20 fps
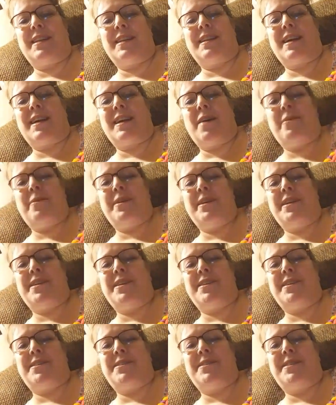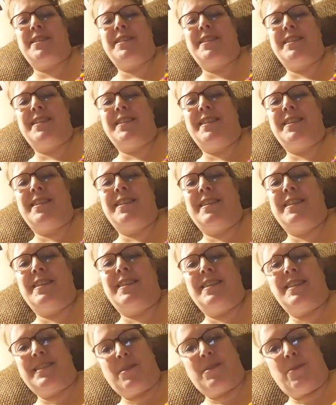How are you?
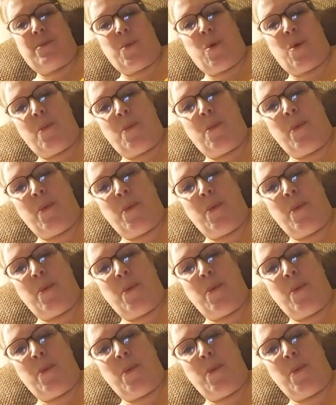Is it warm where